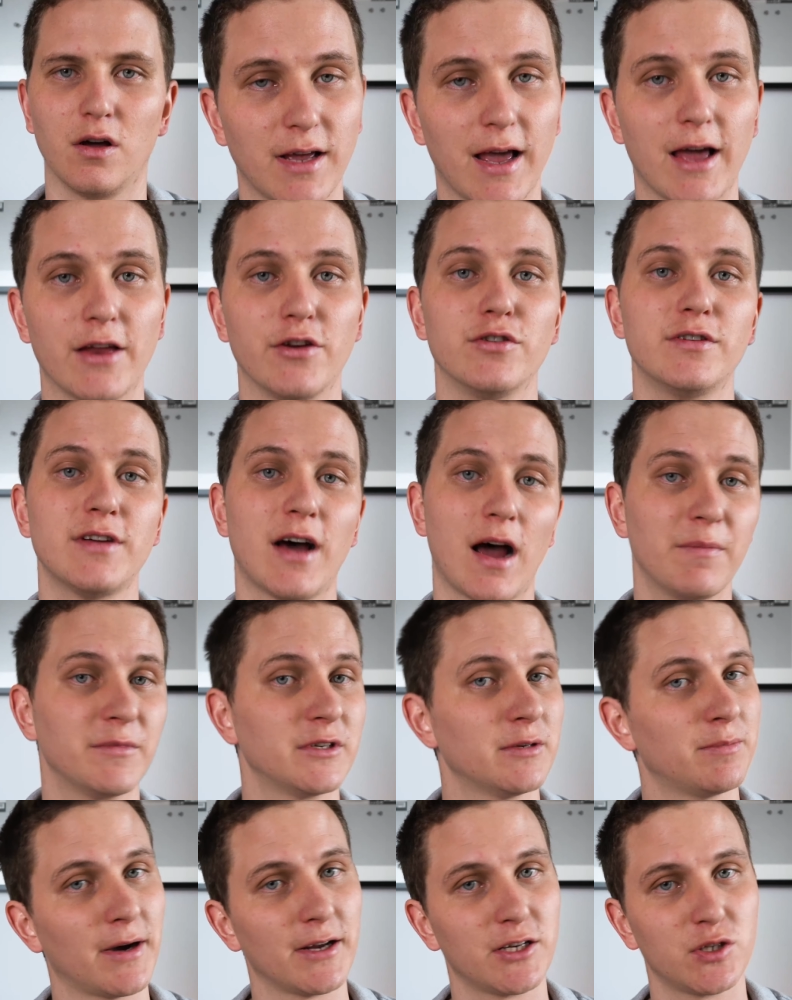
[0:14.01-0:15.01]
and you times
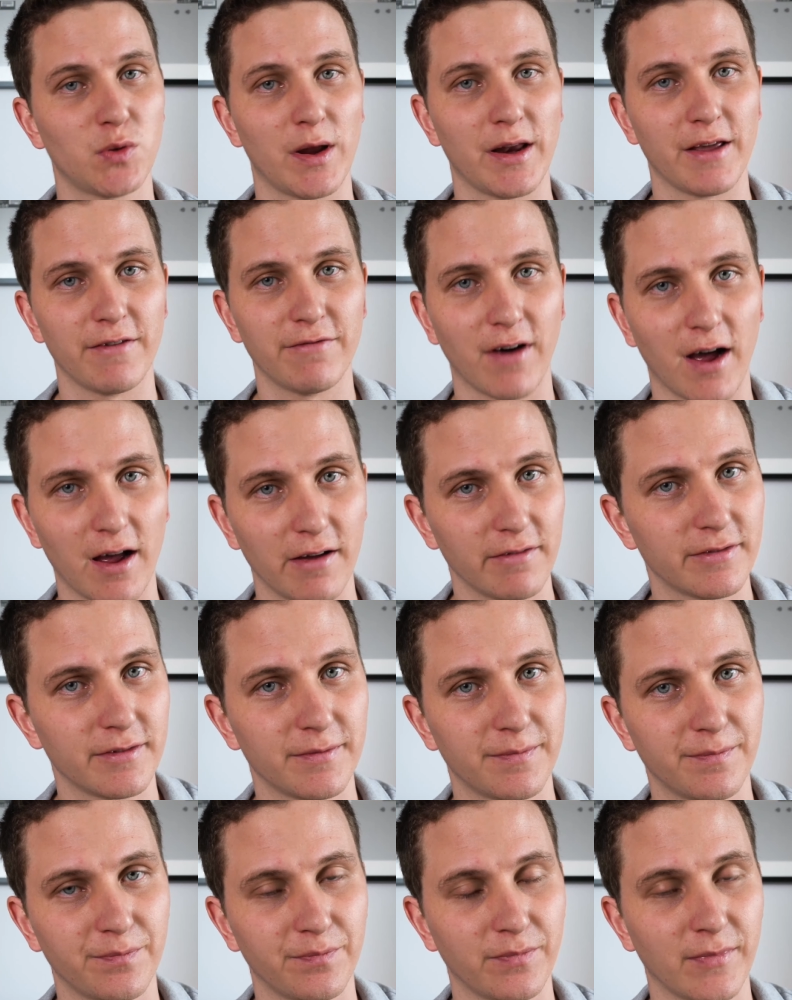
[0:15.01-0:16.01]
it by 25.
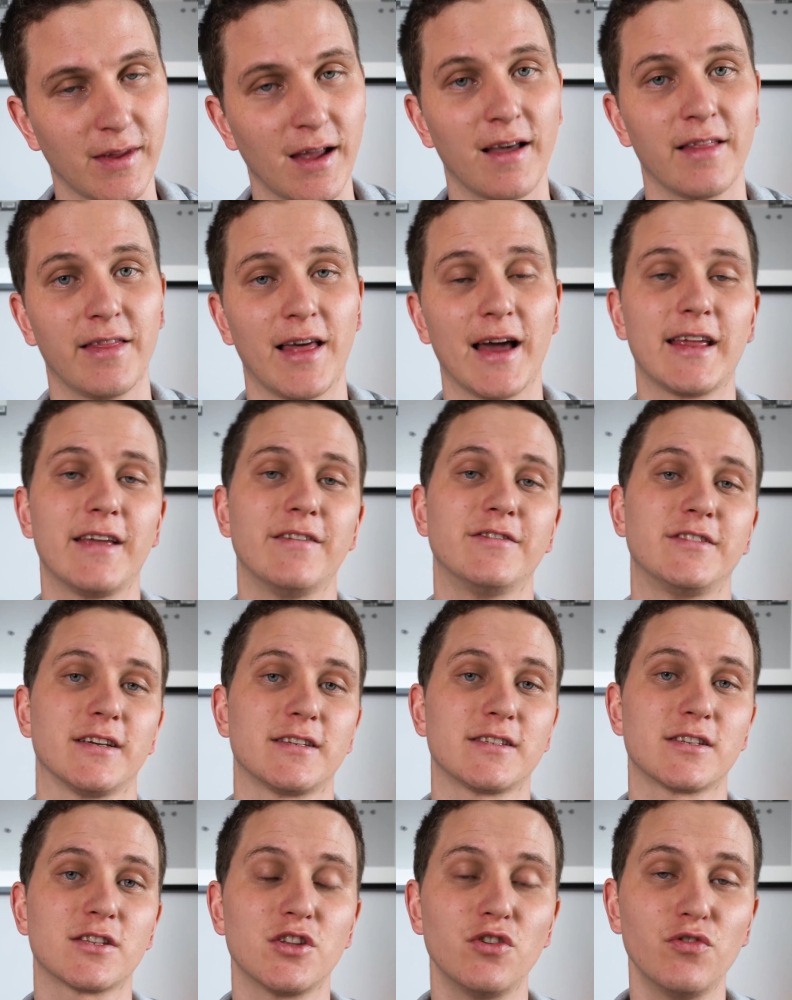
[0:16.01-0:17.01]
That gives
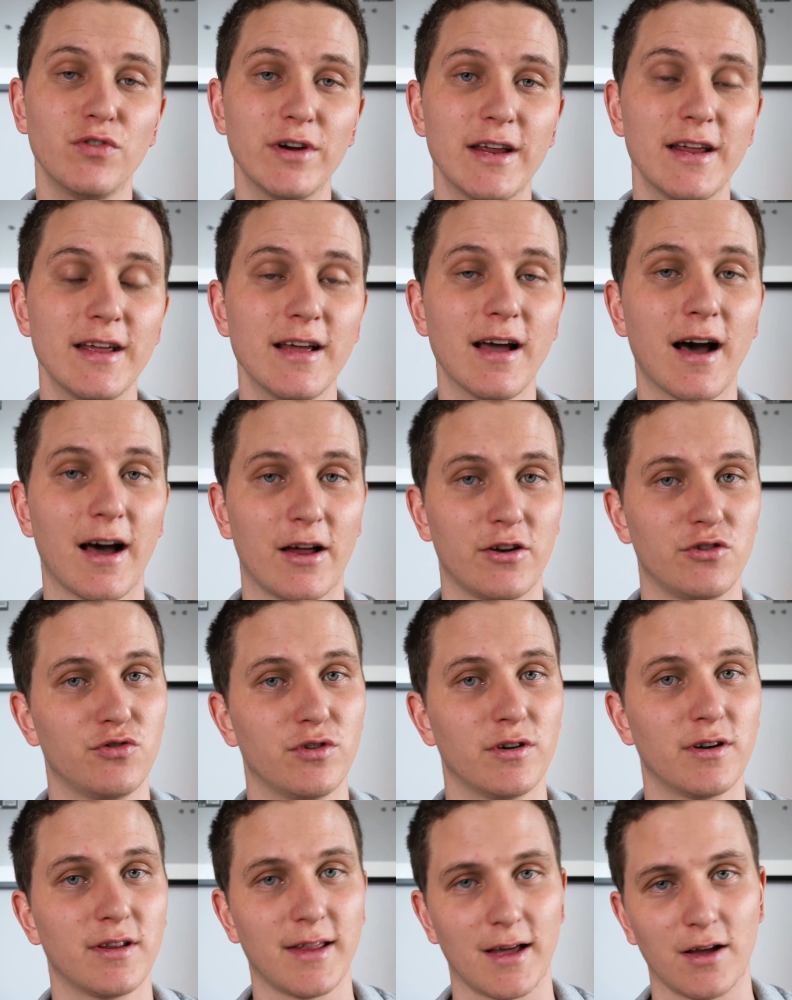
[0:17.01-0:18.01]
us
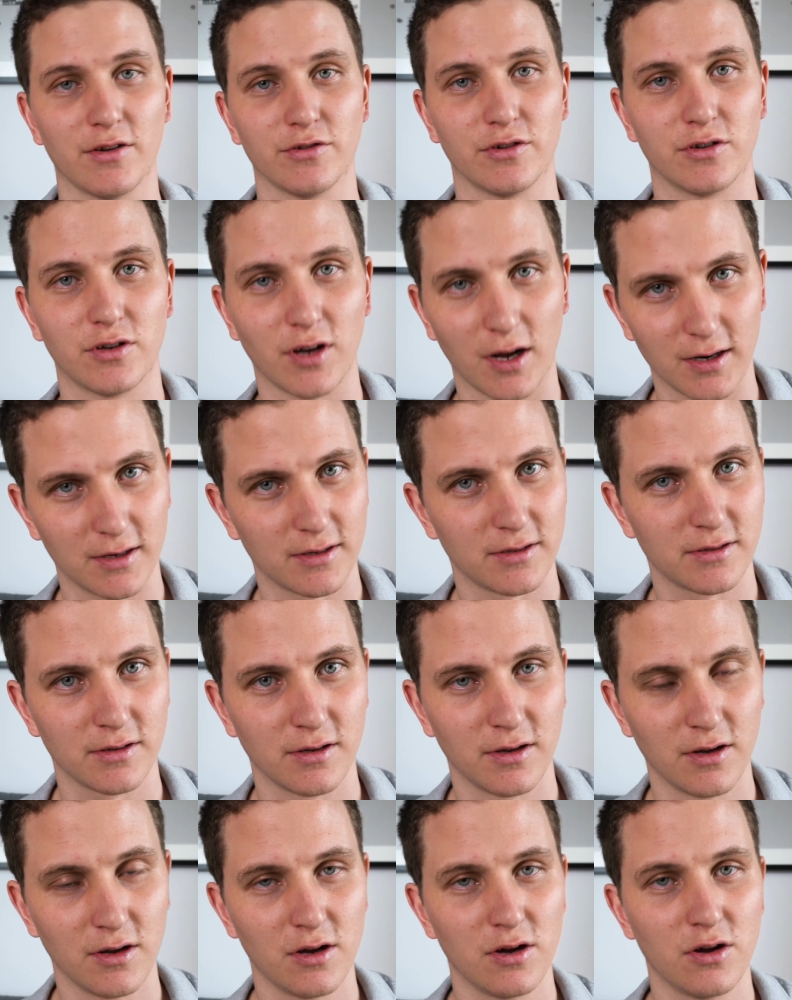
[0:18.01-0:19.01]

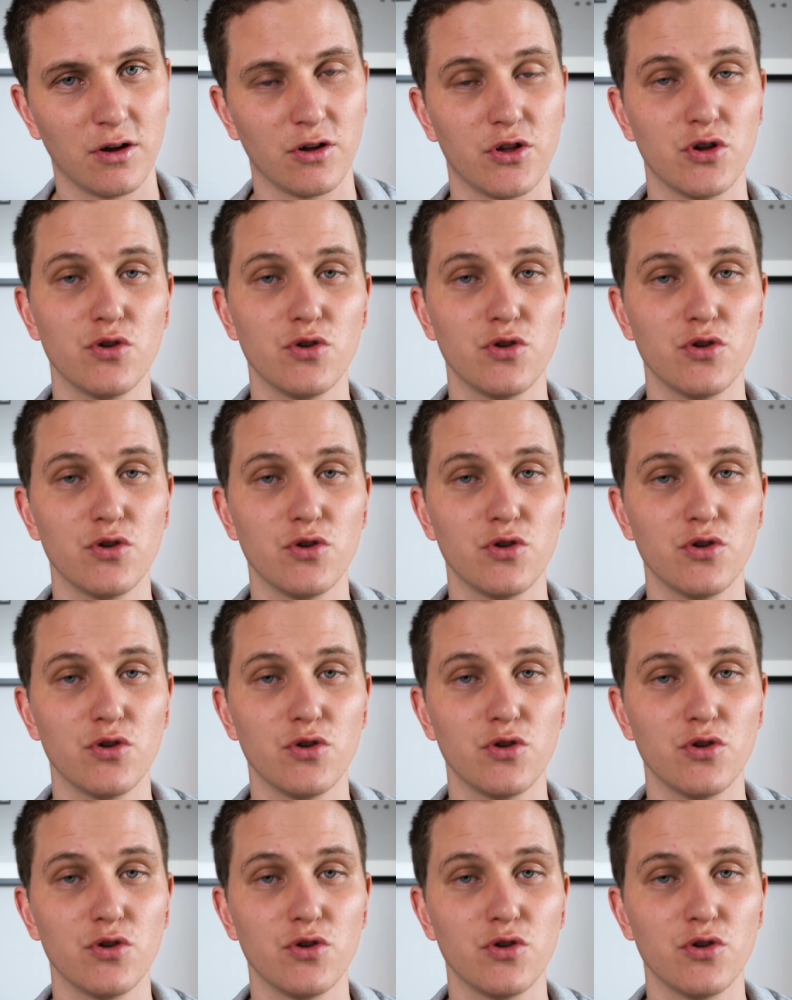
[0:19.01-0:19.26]
$300,000.